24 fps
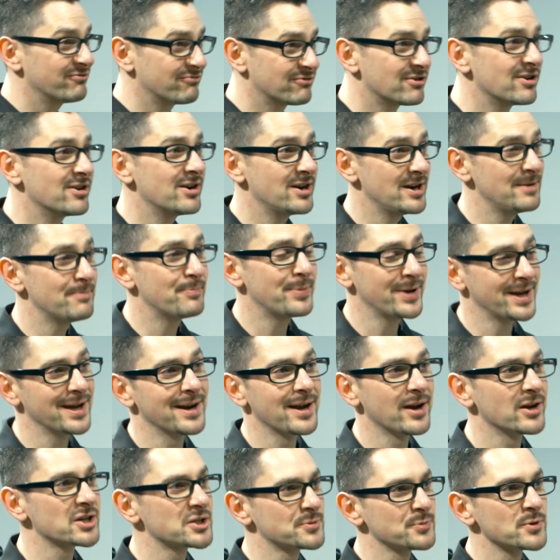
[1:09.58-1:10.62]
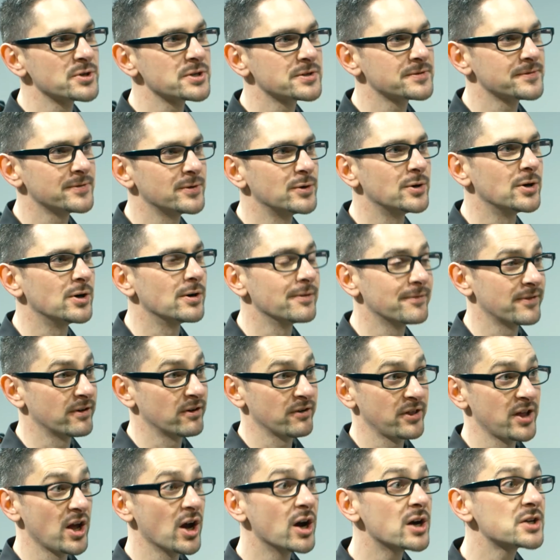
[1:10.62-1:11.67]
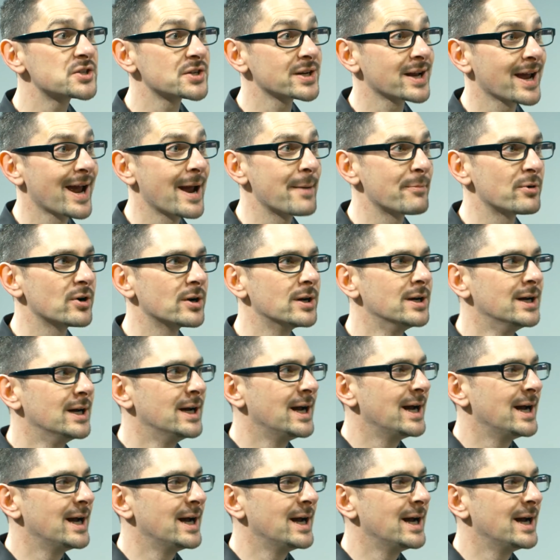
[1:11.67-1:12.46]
really big announcements for the URSA camera,